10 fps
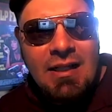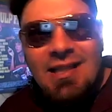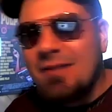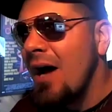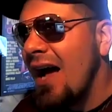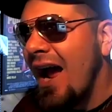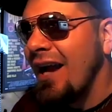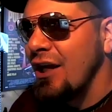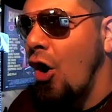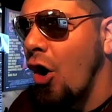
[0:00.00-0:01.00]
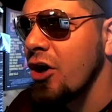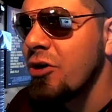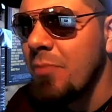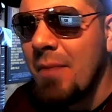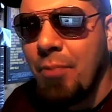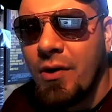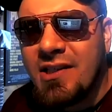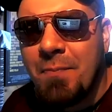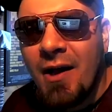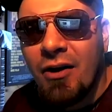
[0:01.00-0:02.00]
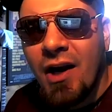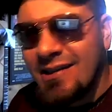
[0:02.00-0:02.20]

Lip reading: That I can argue my points better,